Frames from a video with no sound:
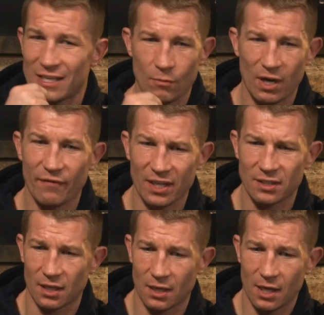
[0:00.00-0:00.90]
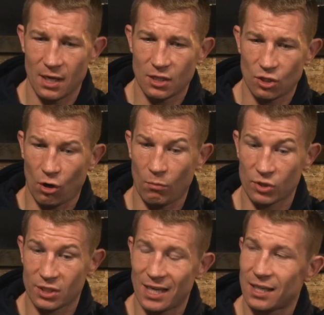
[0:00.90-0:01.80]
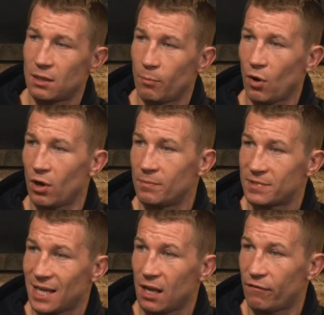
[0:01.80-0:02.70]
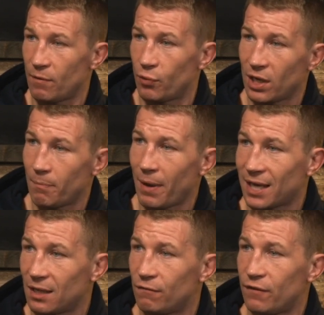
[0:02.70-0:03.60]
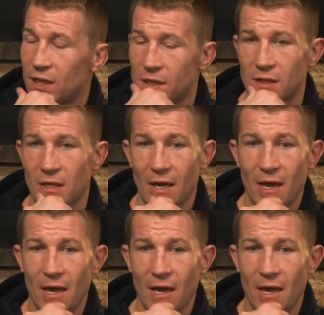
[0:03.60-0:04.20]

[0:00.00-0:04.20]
He would have had to so almost kick the ball himself and bring it back in field.